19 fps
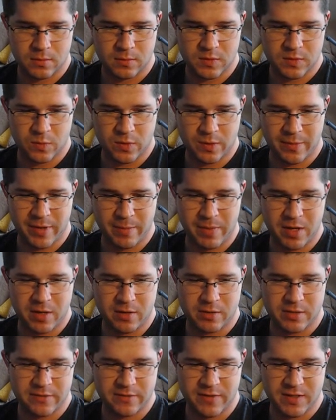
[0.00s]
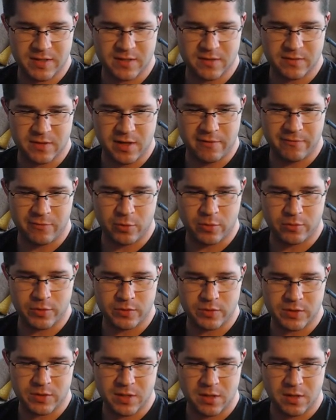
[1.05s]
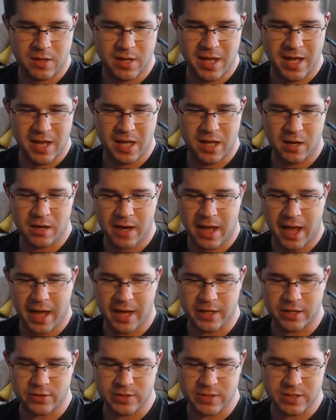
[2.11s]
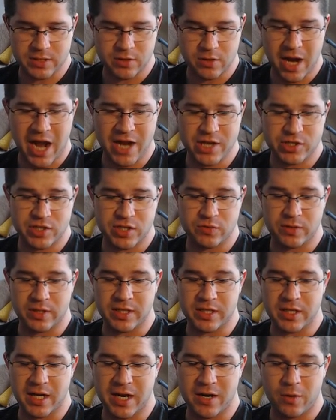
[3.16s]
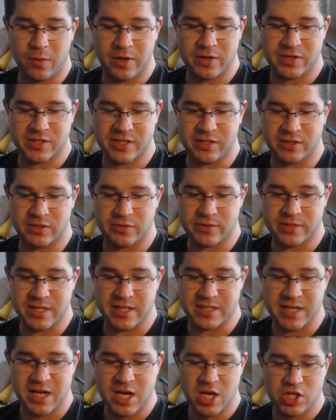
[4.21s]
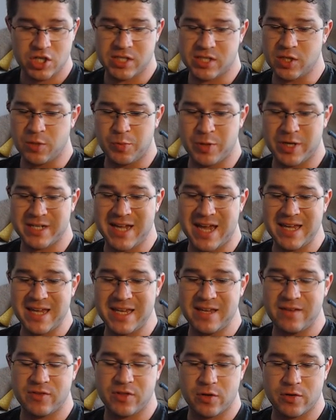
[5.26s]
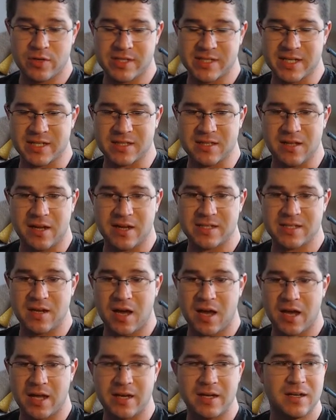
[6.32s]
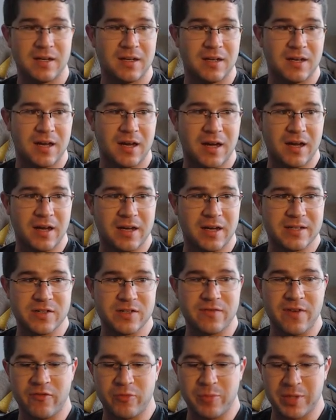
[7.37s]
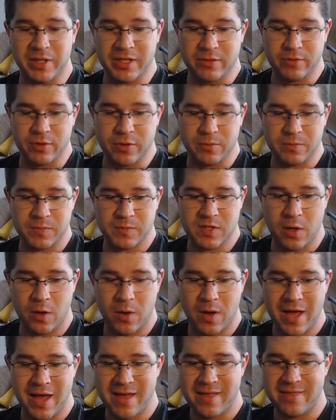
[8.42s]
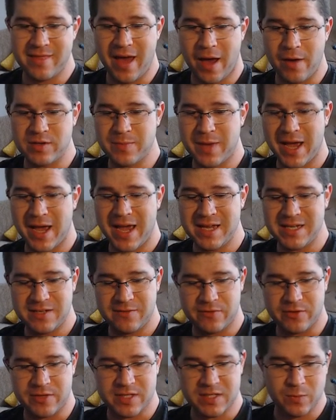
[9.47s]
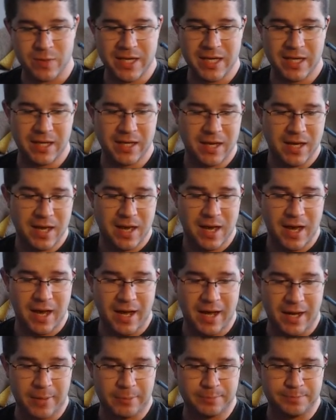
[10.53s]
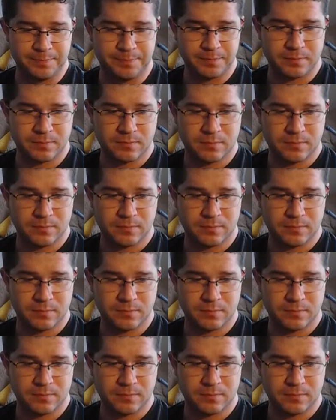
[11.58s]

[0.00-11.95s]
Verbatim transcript: It's one of my better defensive slot four runes. And on accuracy. So her accuracy is really good. I don't want her skill to resist. She's still pretty tanky, even though her sixth slot is not uh, a survivability rune. So that was my A D for this week. Um,